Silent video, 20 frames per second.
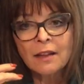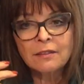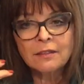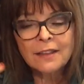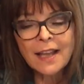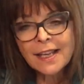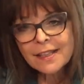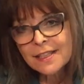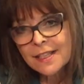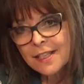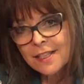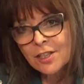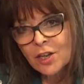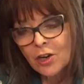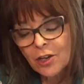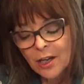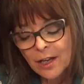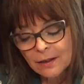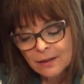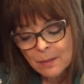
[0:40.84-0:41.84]
let's
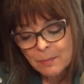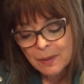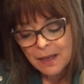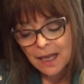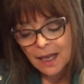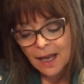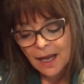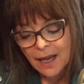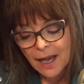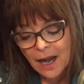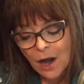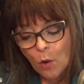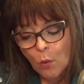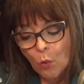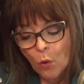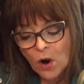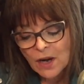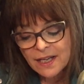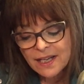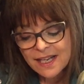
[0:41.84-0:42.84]
start at the beginning.
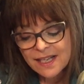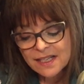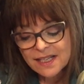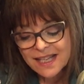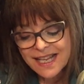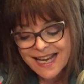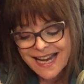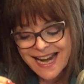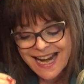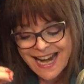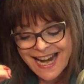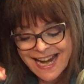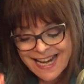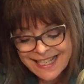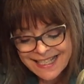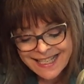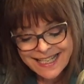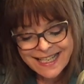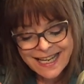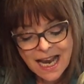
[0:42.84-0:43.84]
What is the
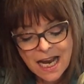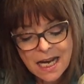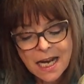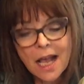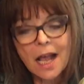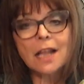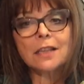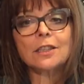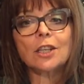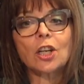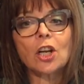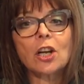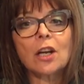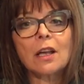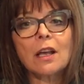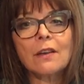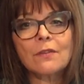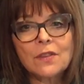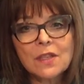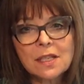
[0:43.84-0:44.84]
it color
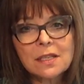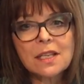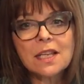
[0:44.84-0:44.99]
of the